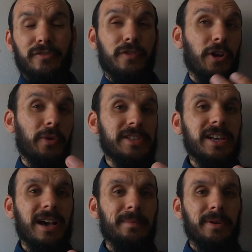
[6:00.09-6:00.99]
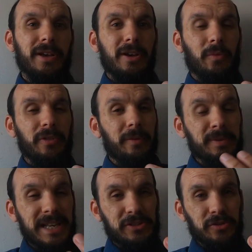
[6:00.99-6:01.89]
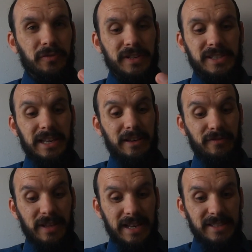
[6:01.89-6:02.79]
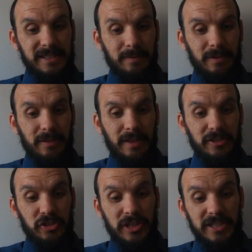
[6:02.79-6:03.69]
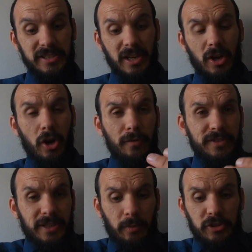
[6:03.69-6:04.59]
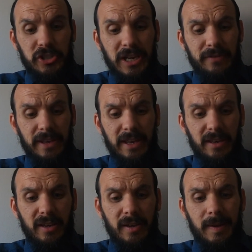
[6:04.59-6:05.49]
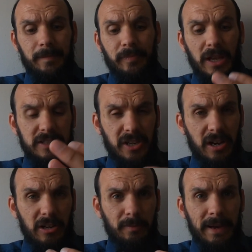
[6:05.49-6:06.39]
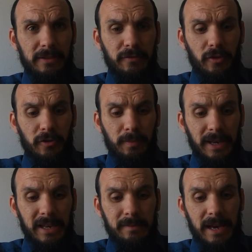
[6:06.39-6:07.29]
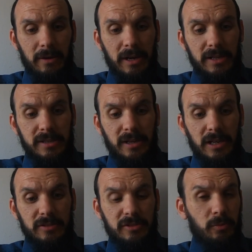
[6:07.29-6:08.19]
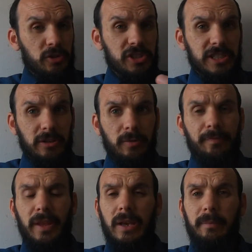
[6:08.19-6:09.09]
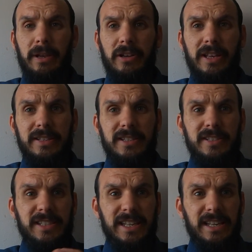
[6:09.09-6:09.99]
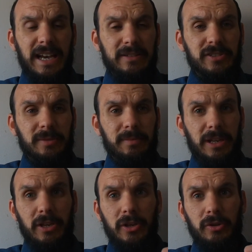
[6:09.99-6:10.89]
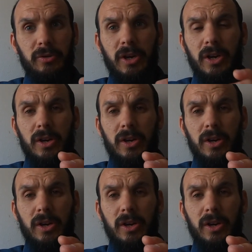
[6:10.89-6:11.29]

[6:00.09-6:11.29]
follow it up with a potential visit if that is something that they suggest. Obviously, we're just having a dialogue back and forth by email, and I would still be looking to seek out somebody who